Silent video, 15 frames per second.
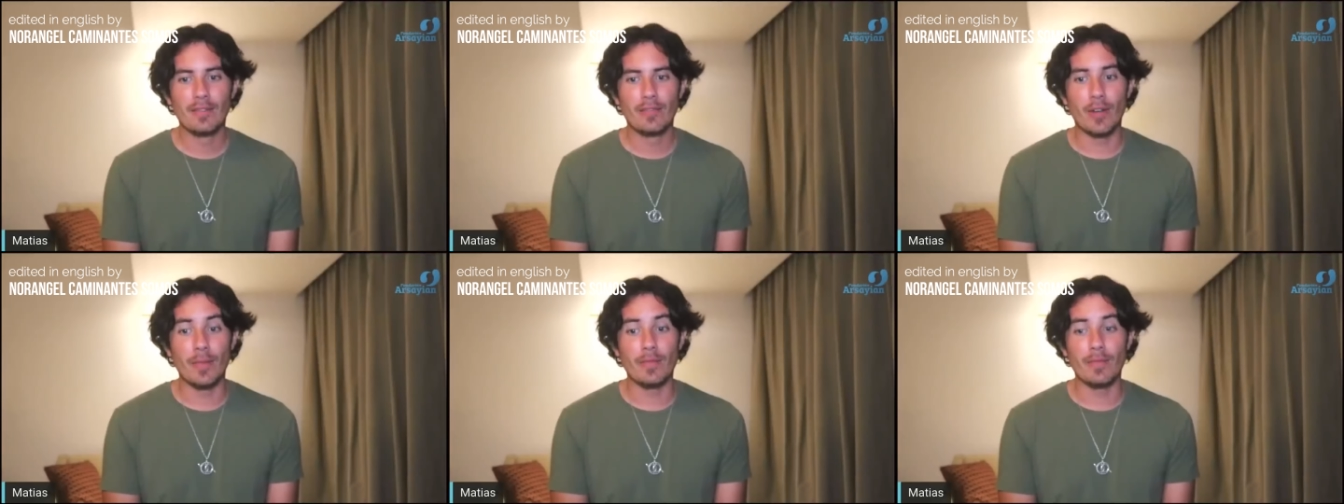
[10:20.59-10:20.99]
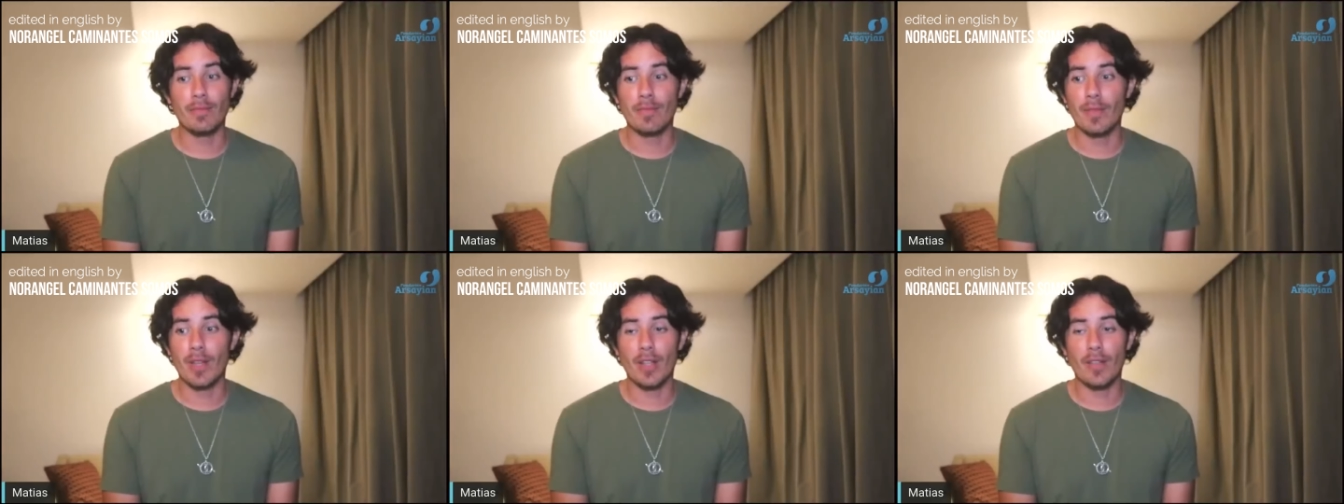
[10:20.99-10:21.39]
from
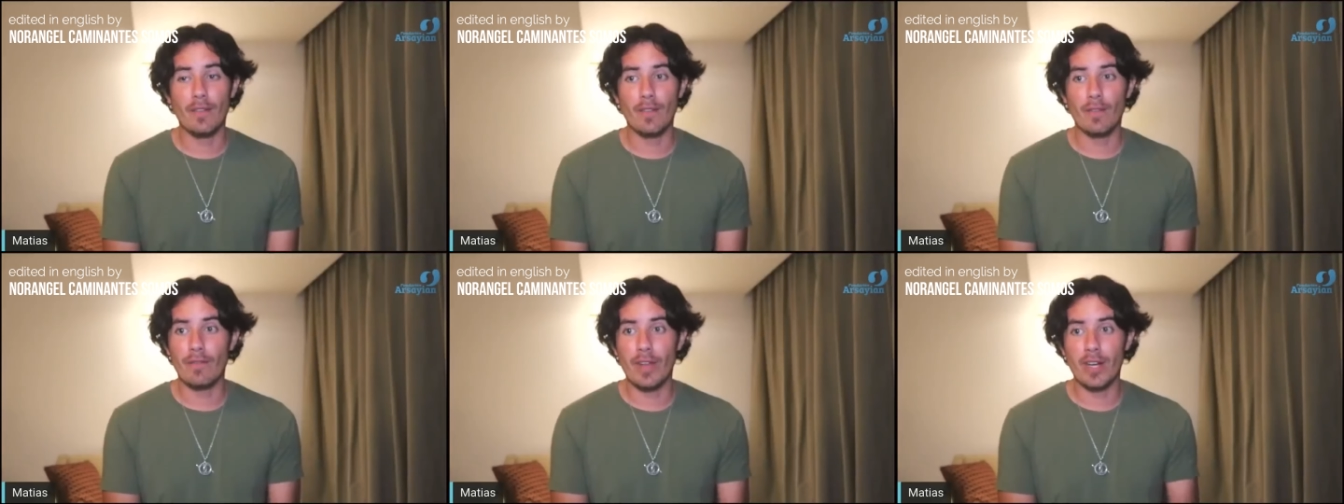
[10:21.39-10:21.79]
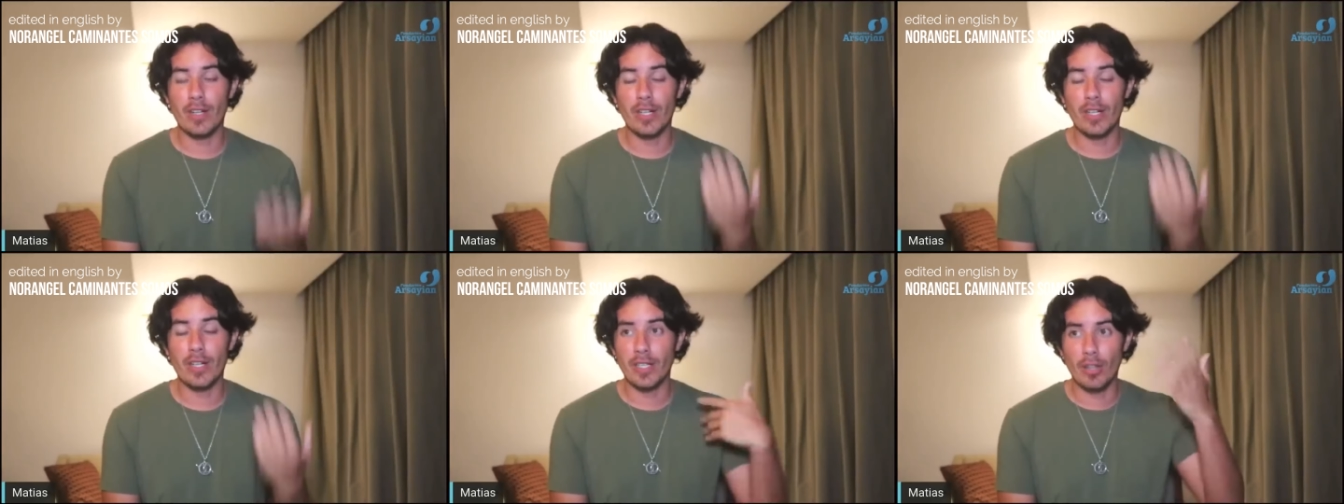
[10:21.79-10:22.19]

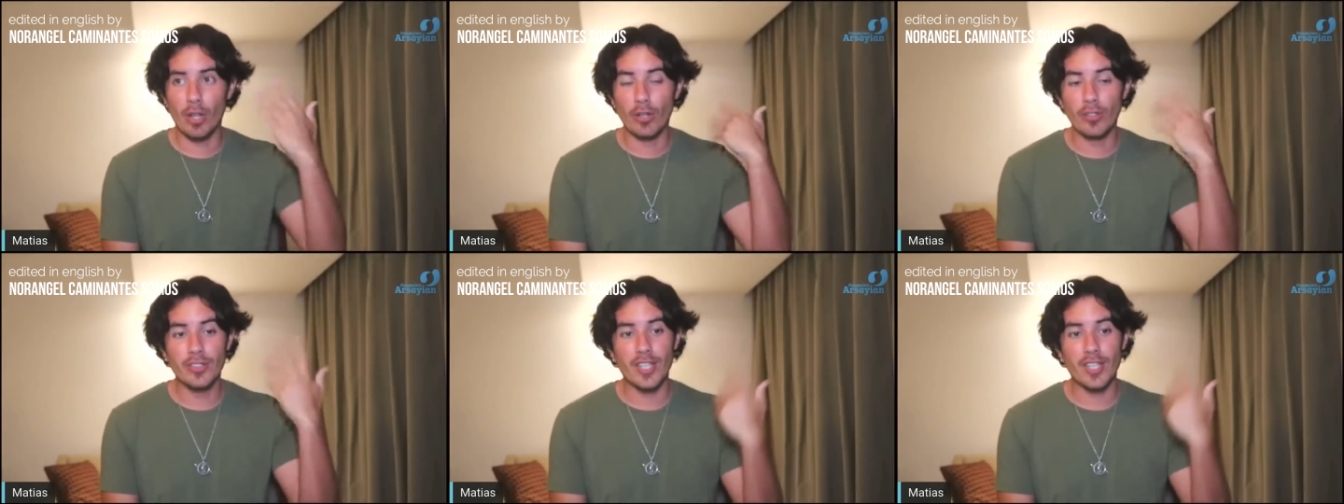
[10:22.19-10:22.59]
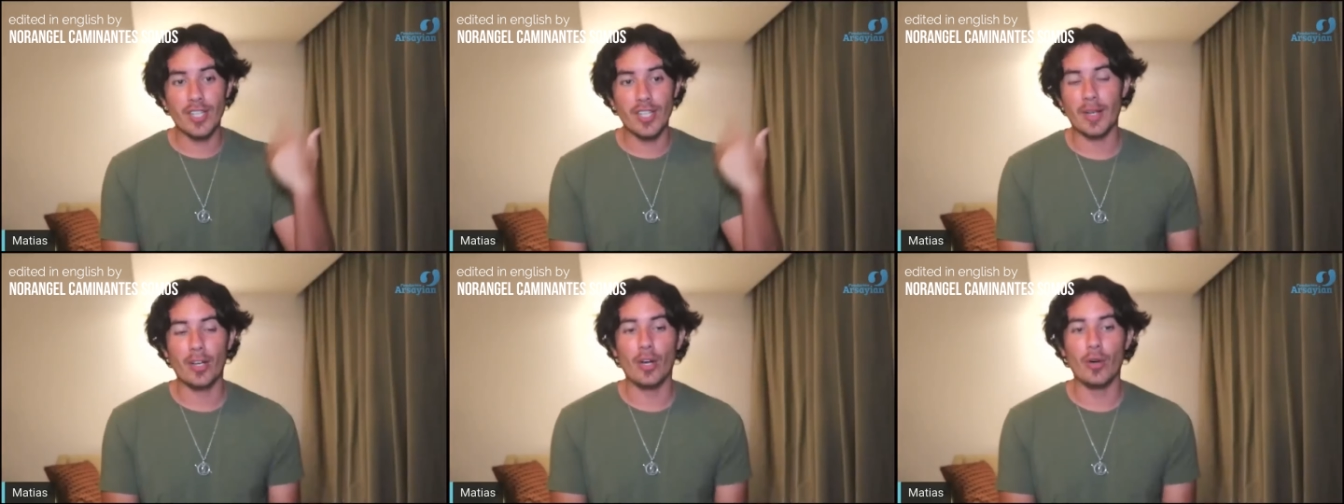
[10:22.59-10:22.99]
very long
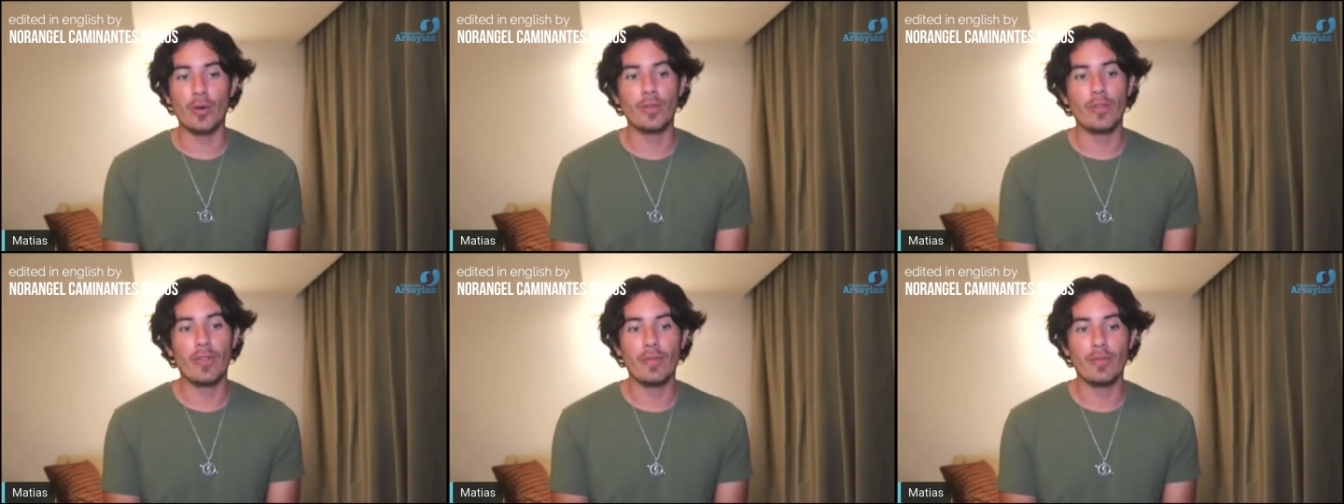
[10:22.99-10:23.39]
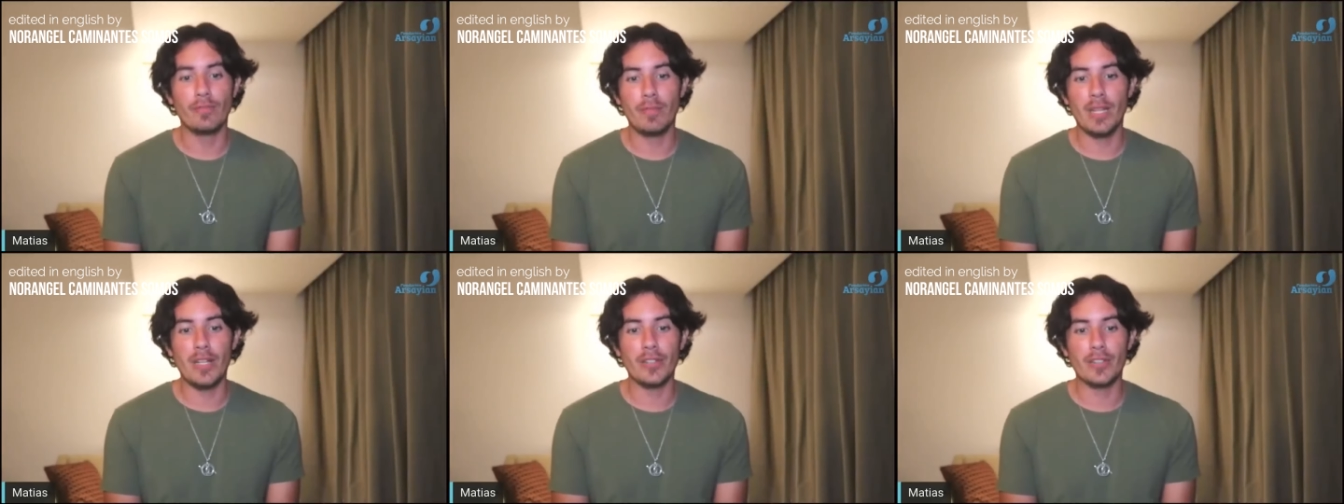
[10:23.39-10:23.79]
time ago,
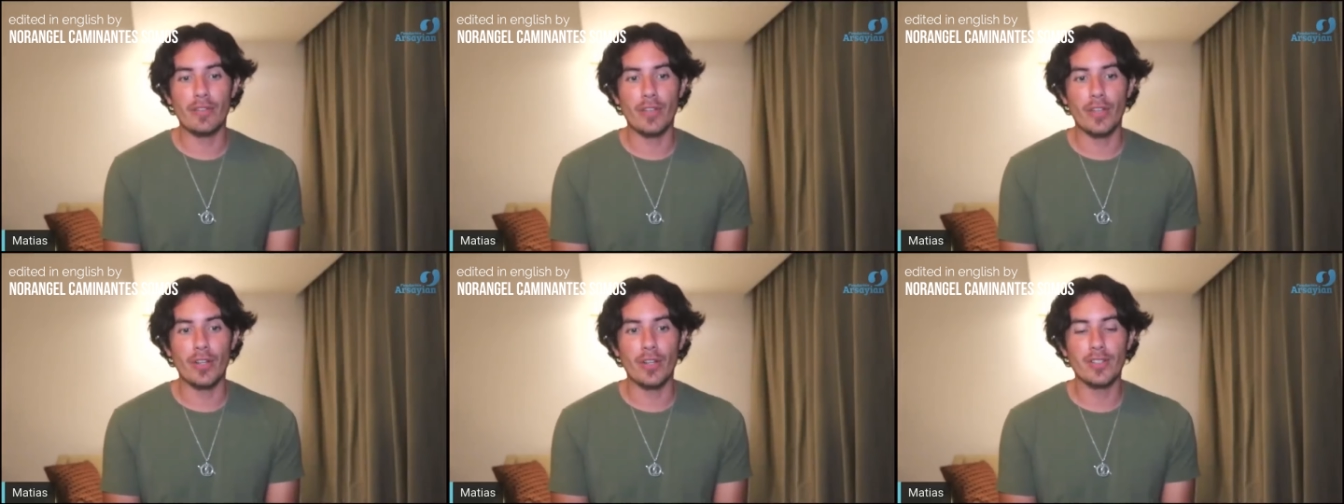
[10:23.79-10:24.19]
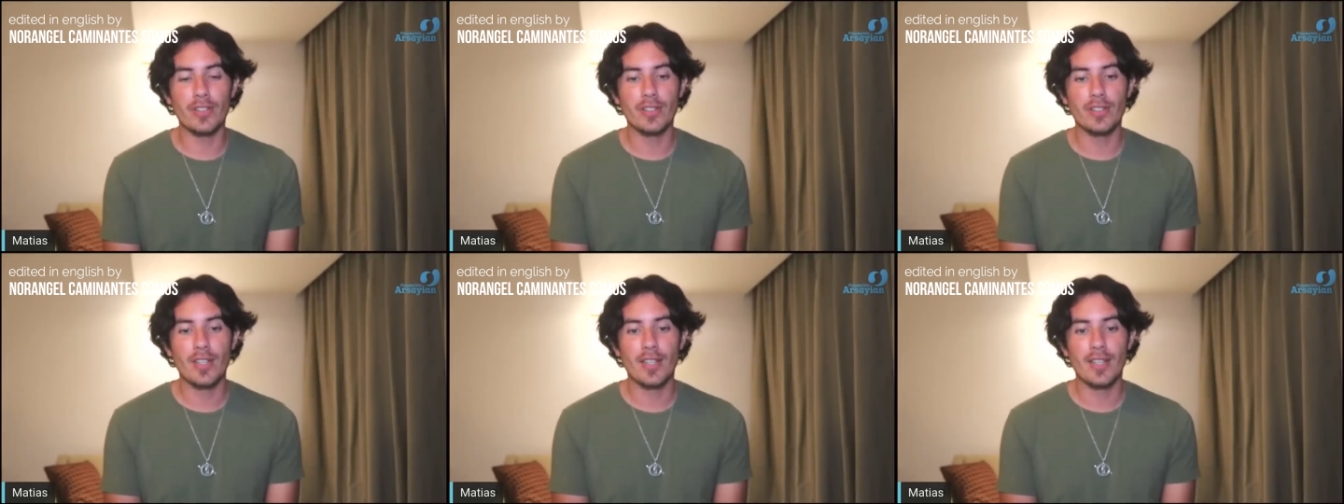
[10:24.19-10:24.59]
billions of
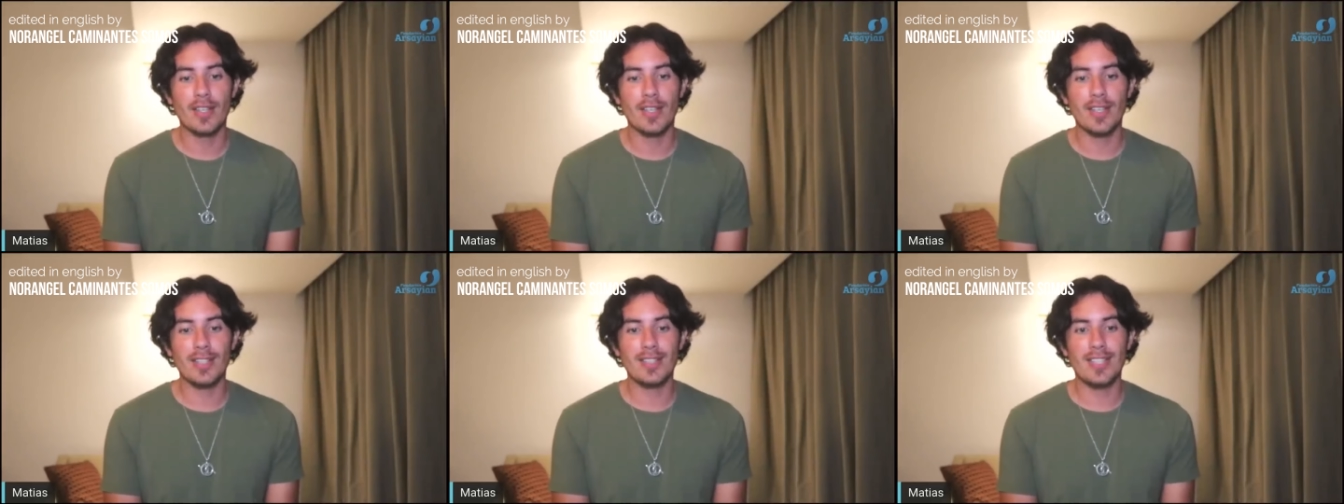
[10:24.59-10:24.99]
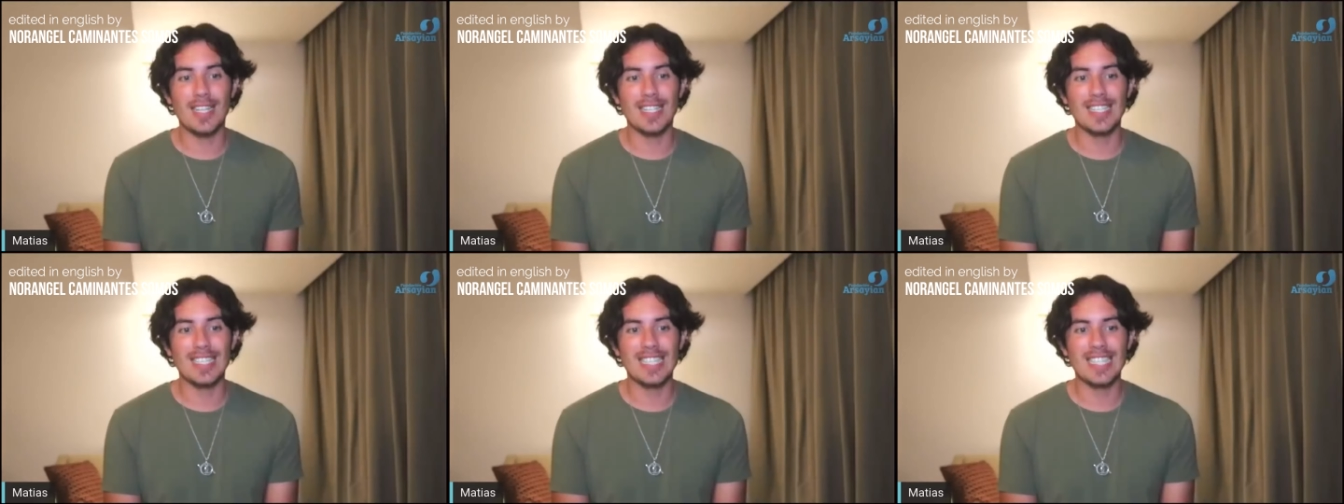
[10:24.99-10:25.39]
years, is
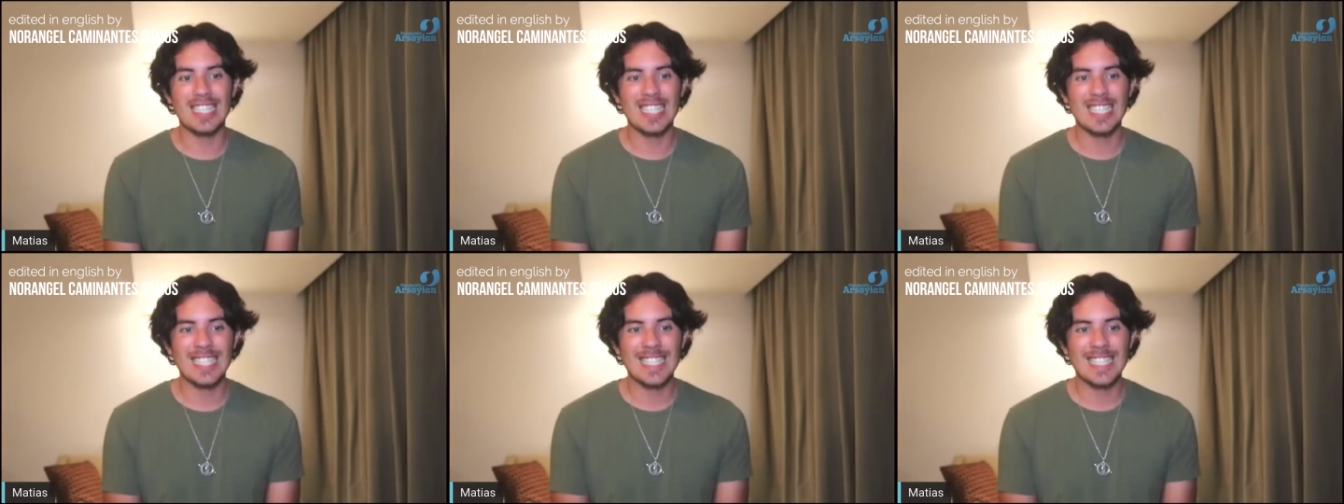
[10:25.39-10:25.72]
this.